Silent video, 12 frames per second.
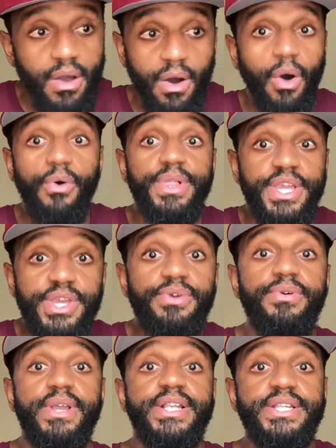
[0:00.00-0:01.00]
Only
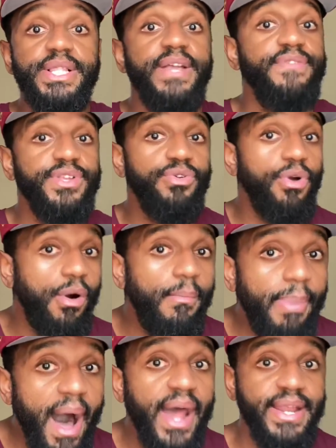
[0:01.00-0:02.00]
you get to live in your own
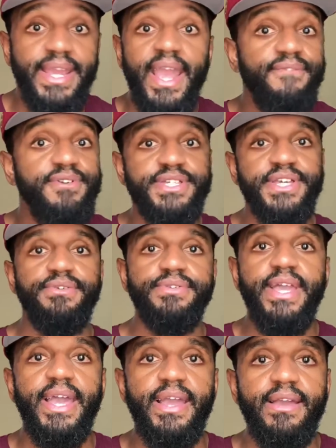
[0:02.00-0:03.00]
body every single
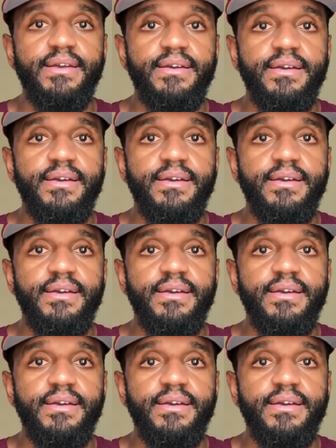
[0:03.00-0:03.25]
day.